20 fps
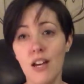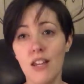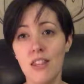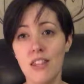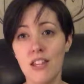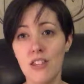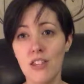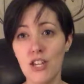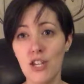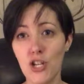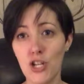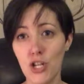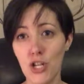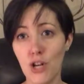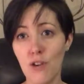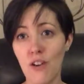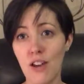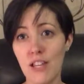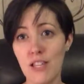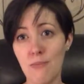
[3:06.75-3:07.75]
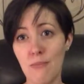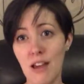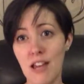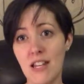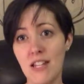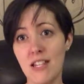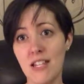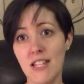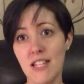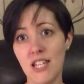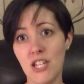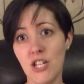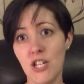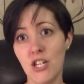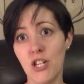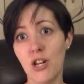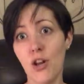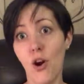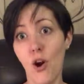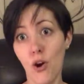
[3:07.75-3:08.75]
that the insurer has made a
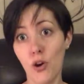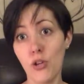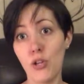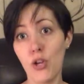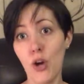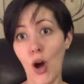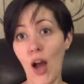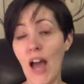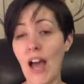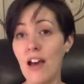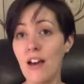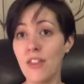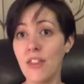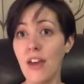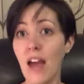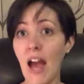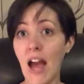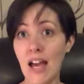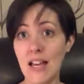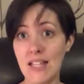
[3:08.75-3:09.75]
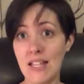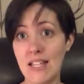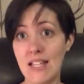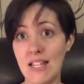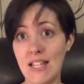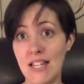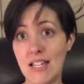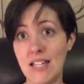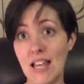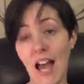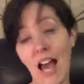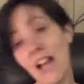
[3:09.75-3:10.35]
decision on your health as it is,